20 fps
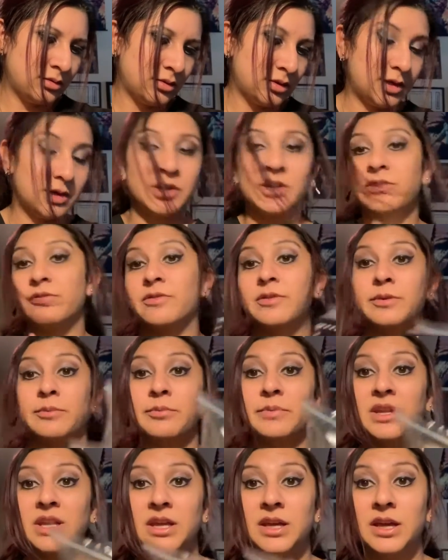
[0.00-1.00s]
Okay, for a
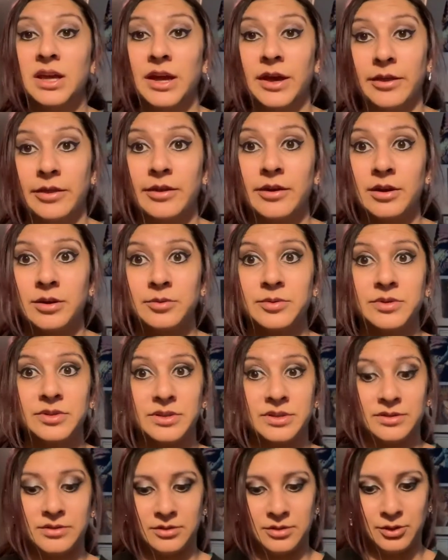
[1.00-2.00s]
minute, I
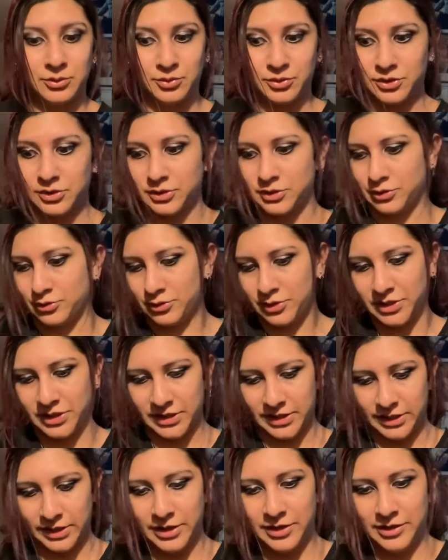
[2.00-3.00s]
thought you were gonna drink it.